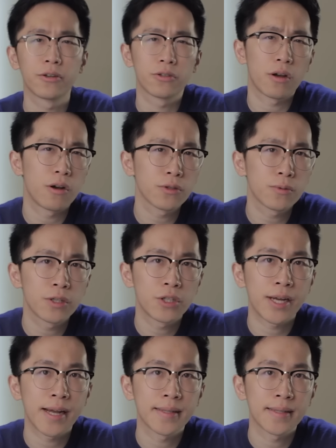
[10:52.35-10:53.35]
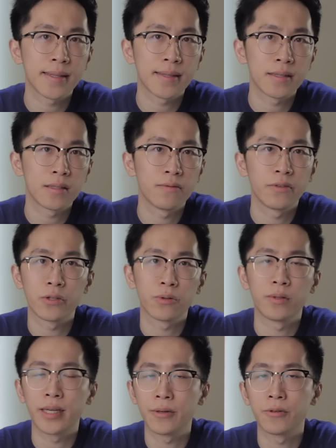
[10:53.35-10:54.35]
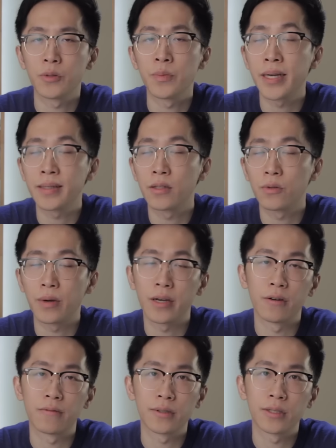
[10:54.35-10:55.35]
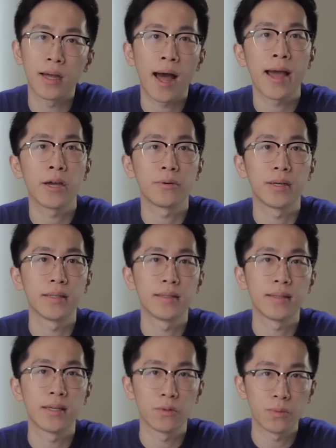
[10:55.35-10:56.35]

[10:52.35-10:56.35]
There's also a chance that this visual language makes its way over to iOS as